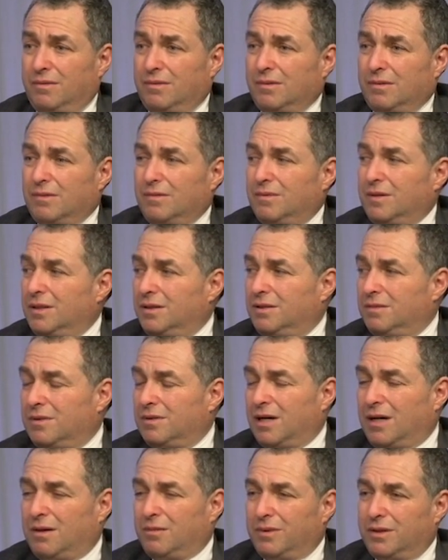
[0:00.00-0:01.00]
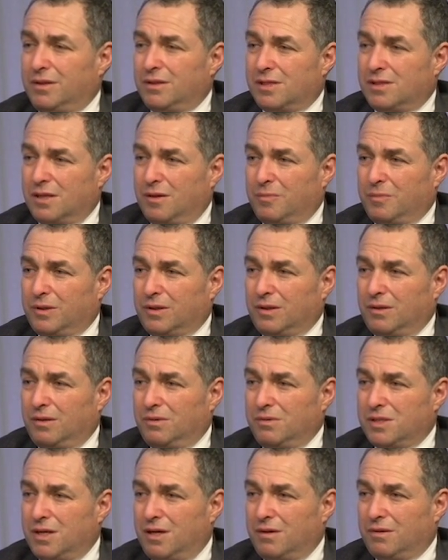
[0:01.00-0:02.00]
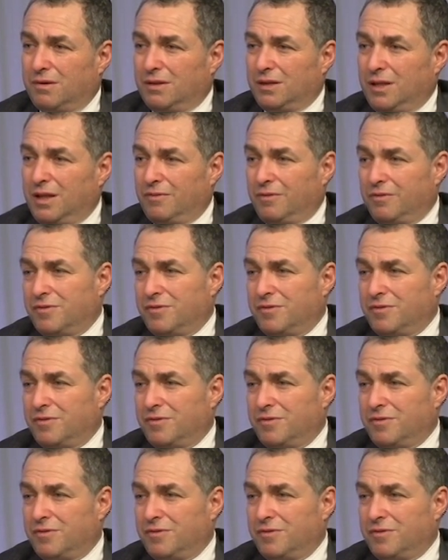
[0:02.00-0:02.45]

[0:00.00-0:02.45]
What do you do now when someone goes out on leave?